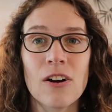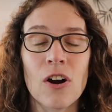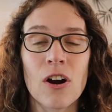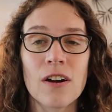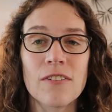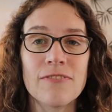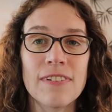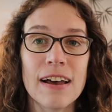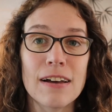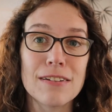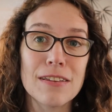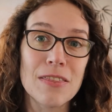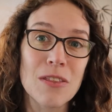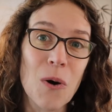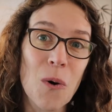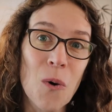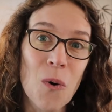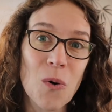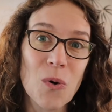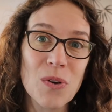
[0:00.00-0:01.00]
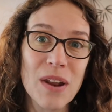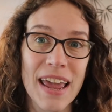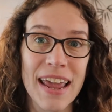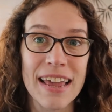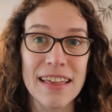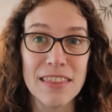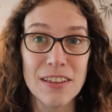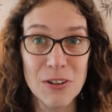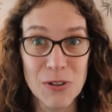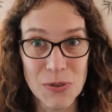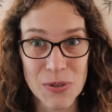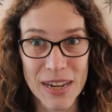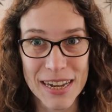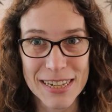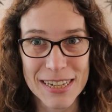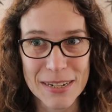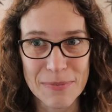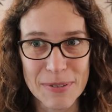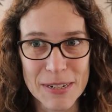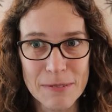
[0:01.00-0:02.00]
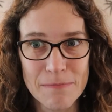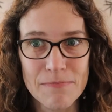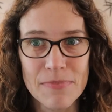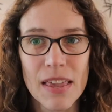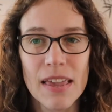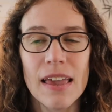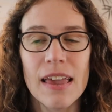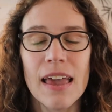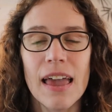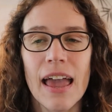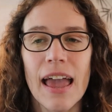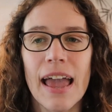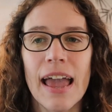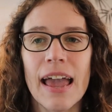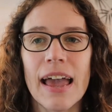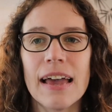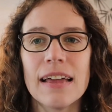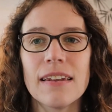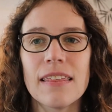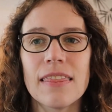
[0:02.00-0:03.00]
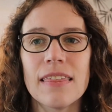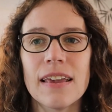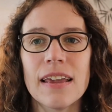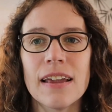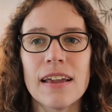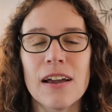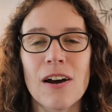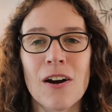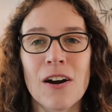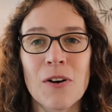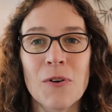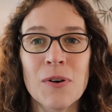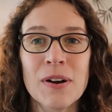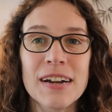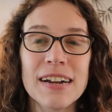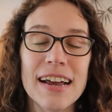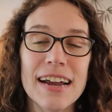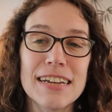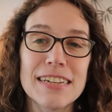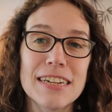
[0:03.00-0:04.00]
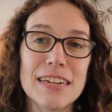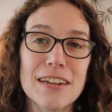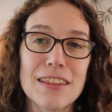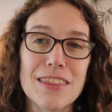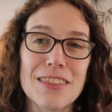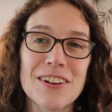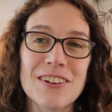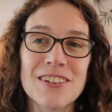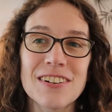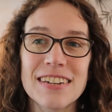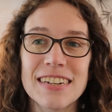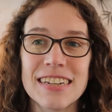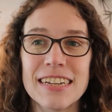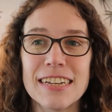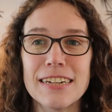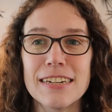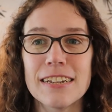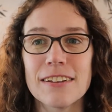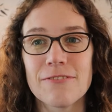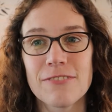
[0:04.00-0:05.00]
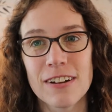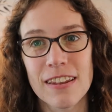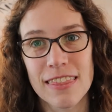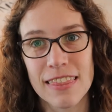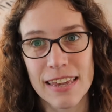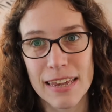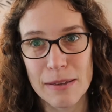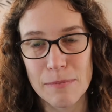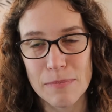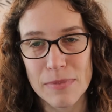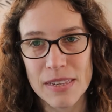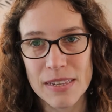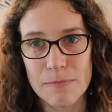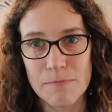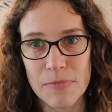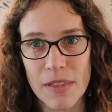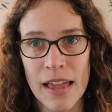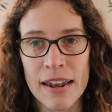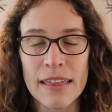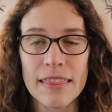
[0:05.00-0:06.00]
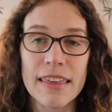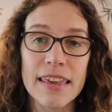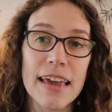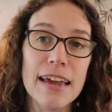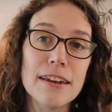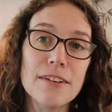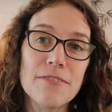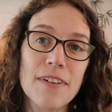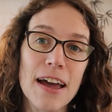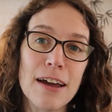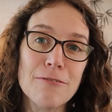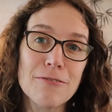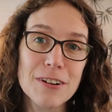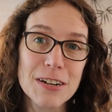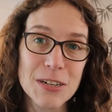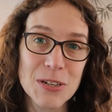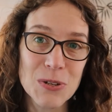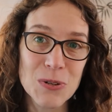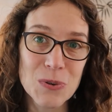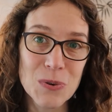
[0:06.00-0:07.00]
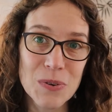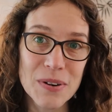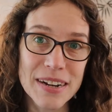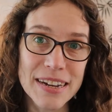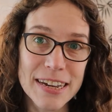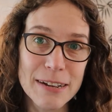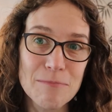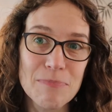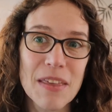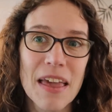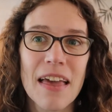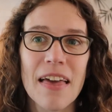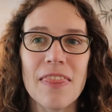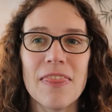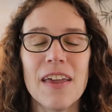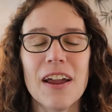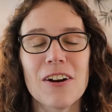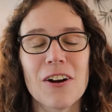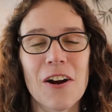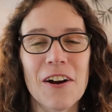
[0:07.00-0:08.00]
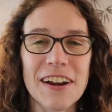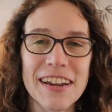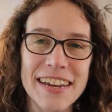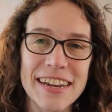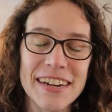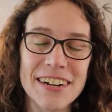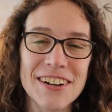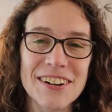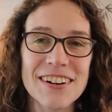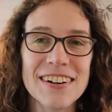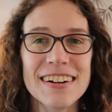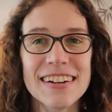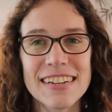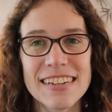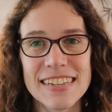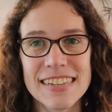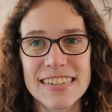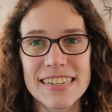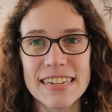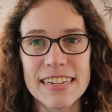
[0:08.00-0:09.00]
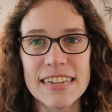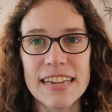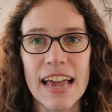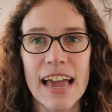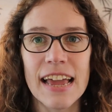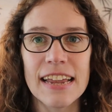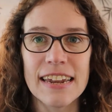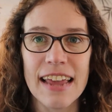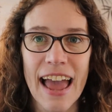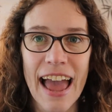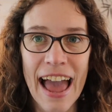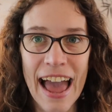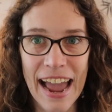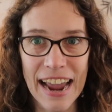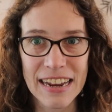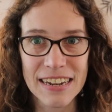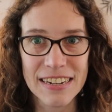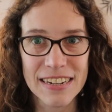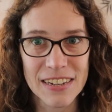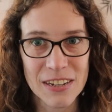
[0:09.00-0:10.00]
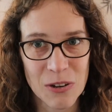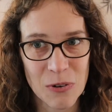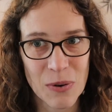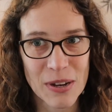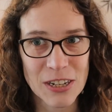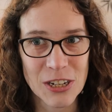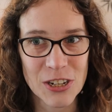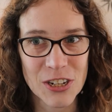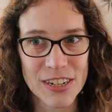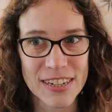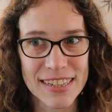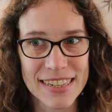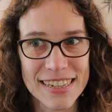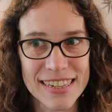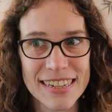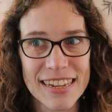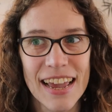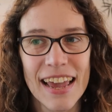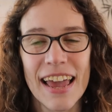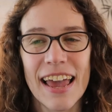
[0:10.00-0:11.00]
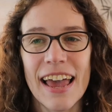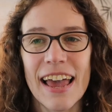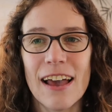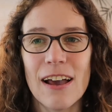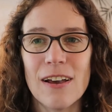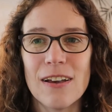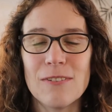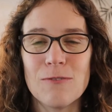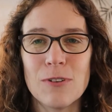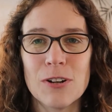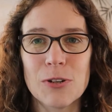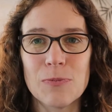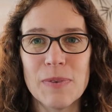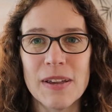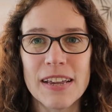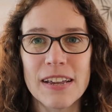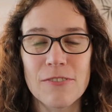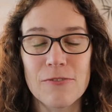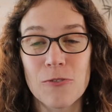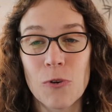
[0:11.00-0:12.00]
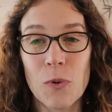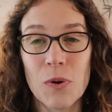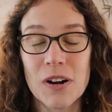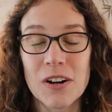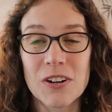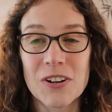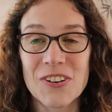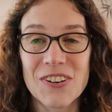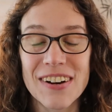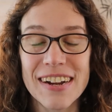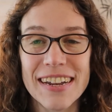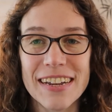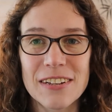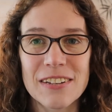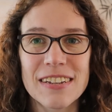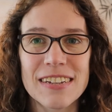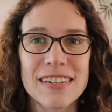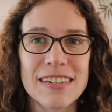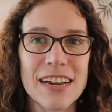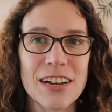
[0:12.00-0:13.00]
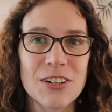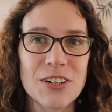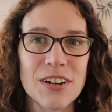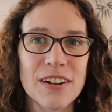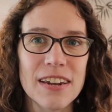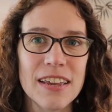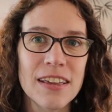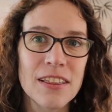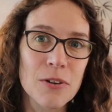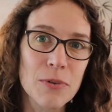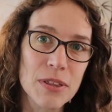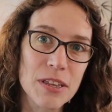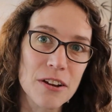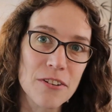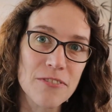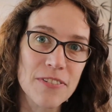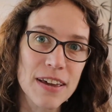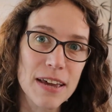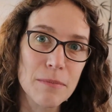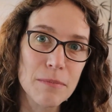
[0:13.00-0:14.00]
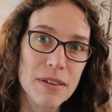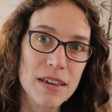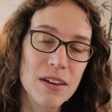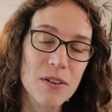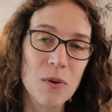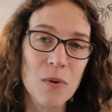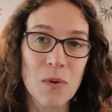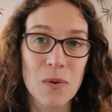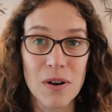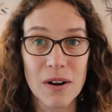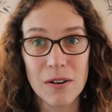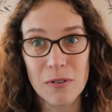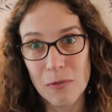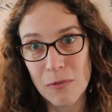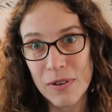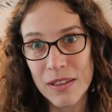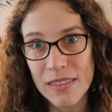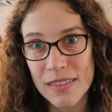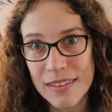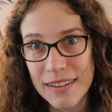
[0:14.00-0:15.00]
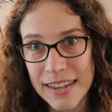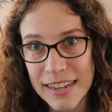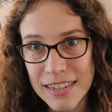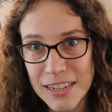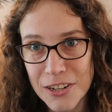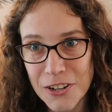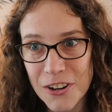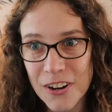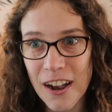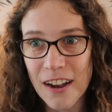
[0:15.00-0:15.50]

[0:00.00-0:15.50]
are found in the Old and the New Testament, and they are organized into 13 different themes. And at the end of every story, there are hear, see, and act questions, which make for great discussion, either with your family or with kids in your